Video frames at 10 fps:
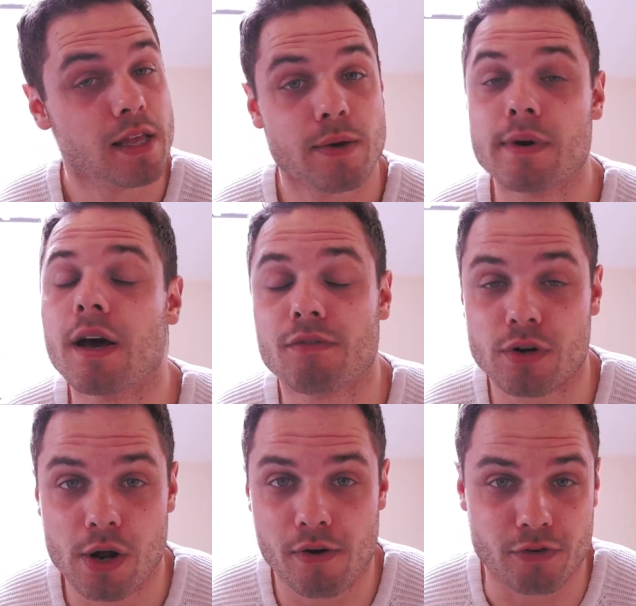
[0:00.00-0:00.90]
There were
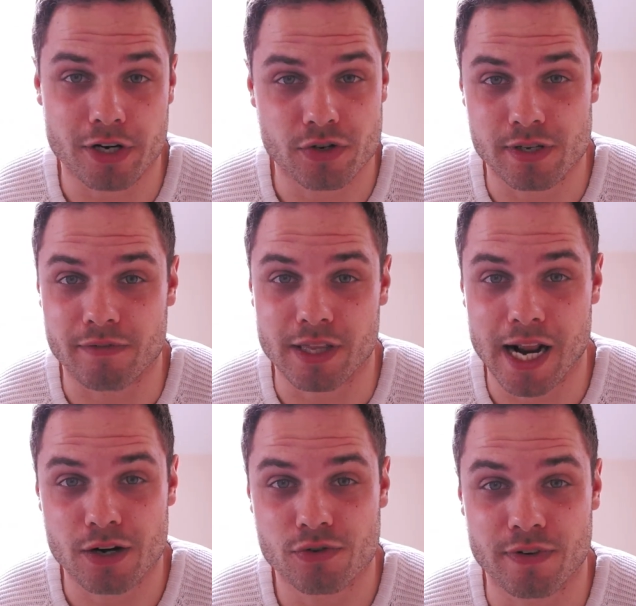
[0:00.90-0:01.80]
no other issues other than
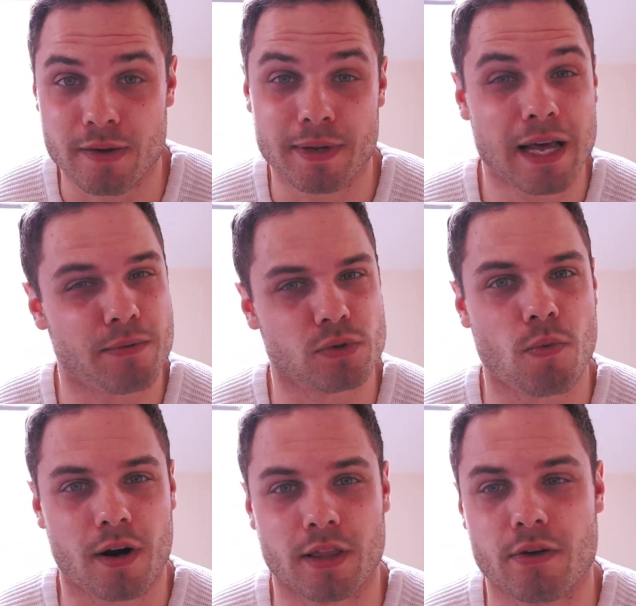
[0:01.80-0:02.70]
atrophy, but that was
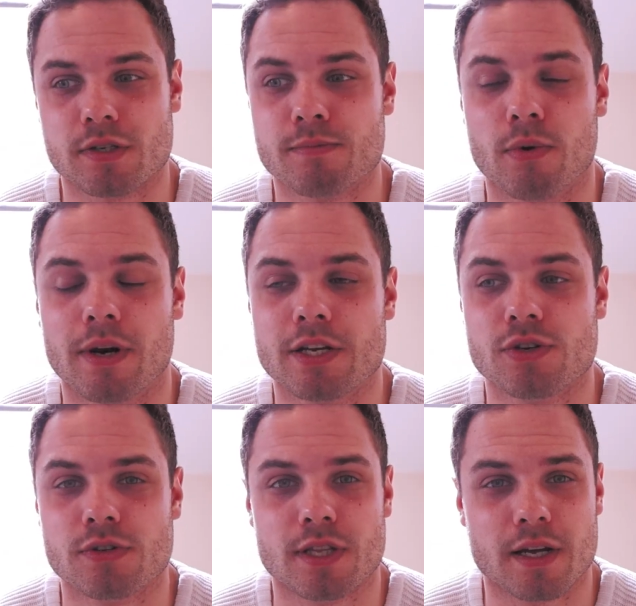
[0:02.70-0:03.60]
one of those small
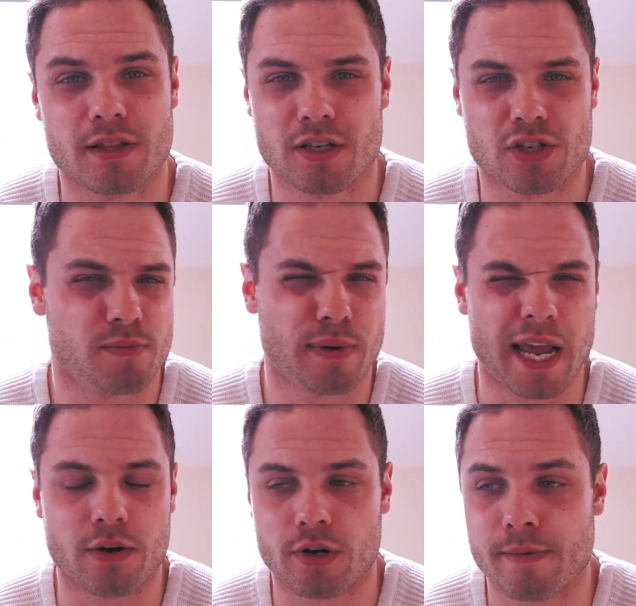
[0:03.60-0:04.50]
issues that just
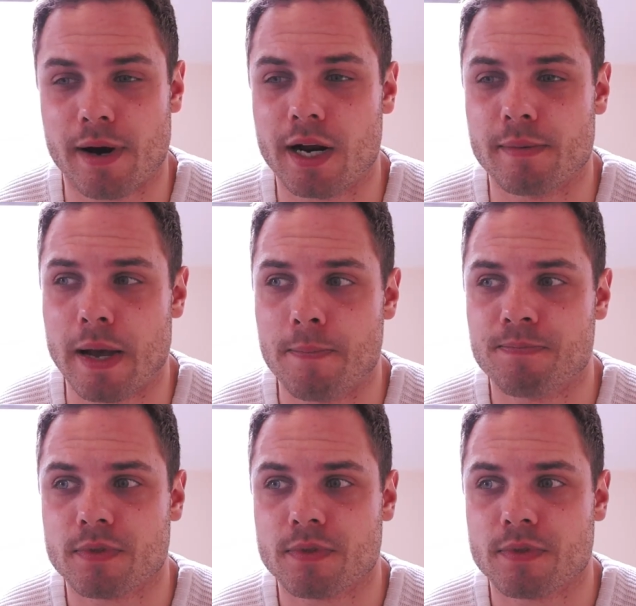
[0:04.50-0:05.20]
played on your mind a bit.